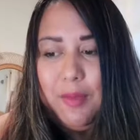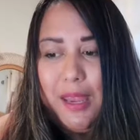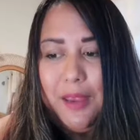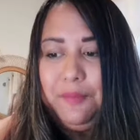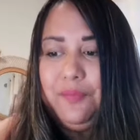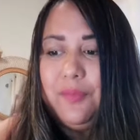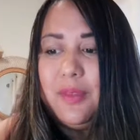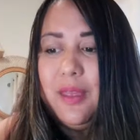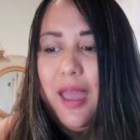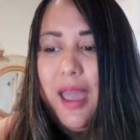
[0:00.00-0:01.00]
me.
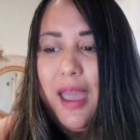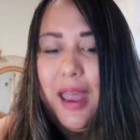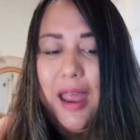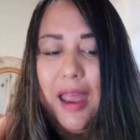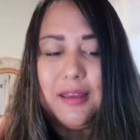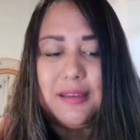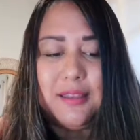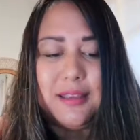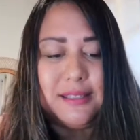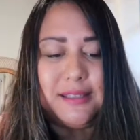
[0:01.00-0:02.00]
And
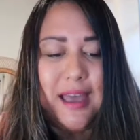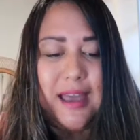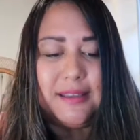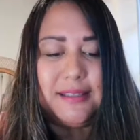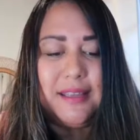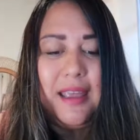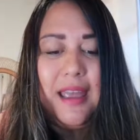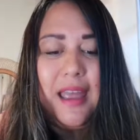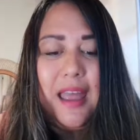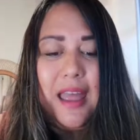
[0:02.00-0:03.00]
this says,
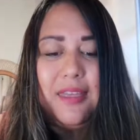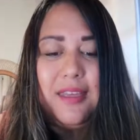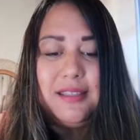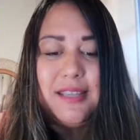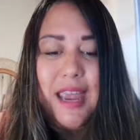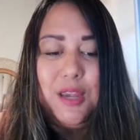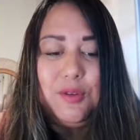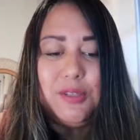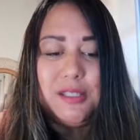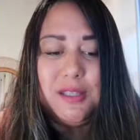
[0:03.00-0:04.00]
"The day
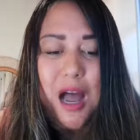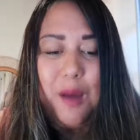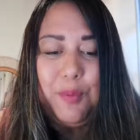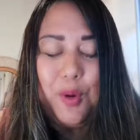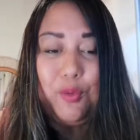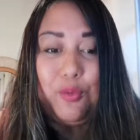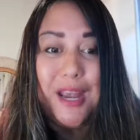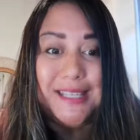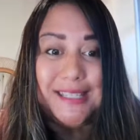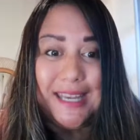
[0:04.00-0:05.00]
you stop
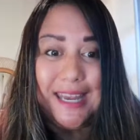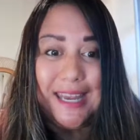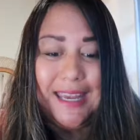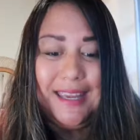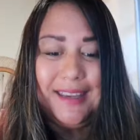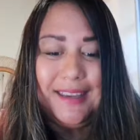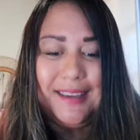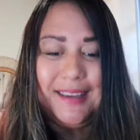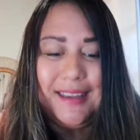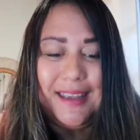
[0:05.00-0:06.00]
racing
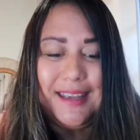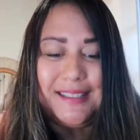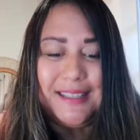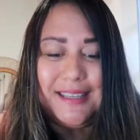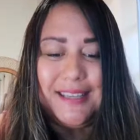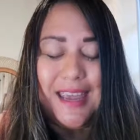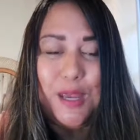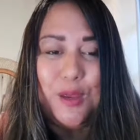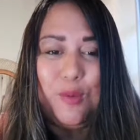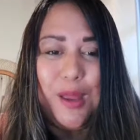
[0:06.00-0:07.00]
is the day
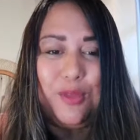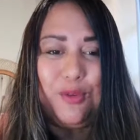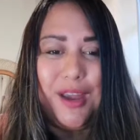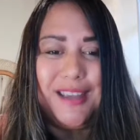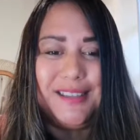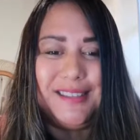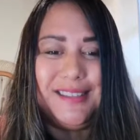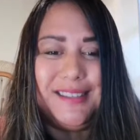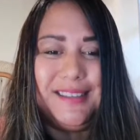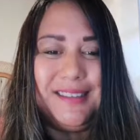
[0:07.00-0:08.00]
you win the race."
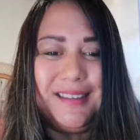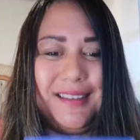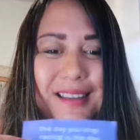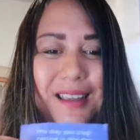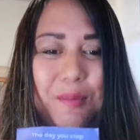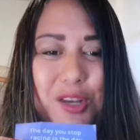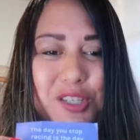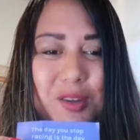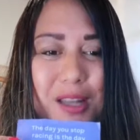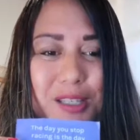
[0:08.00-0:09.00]
I'm going
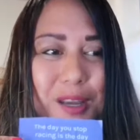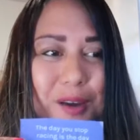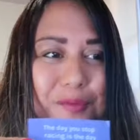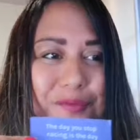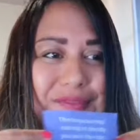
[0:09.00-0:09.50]
to show that to you.